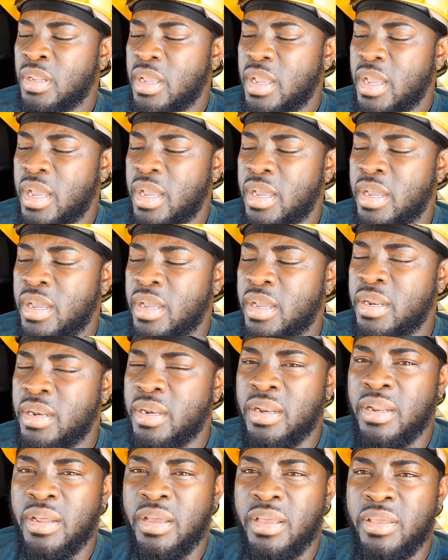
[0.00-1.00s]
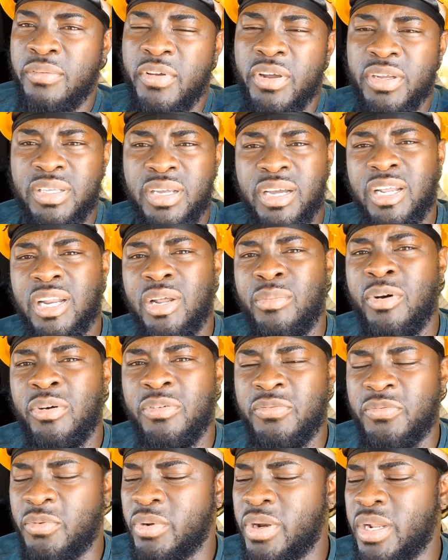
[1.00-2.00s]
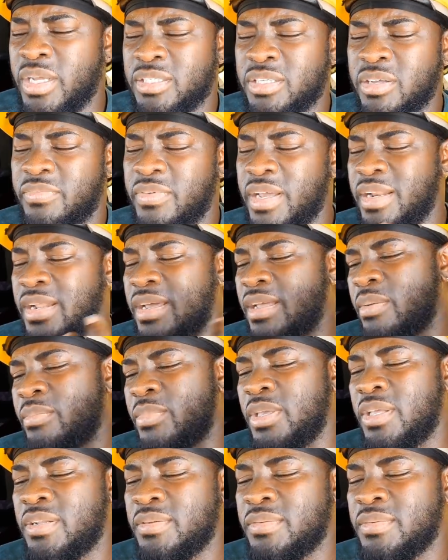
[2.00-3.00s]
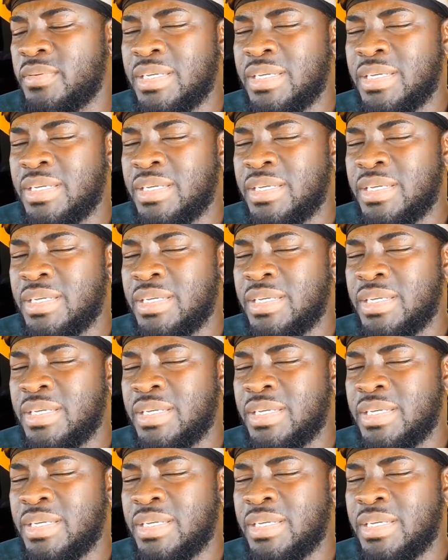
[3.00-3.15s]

And if you're talking about food and stuff like that, I mean,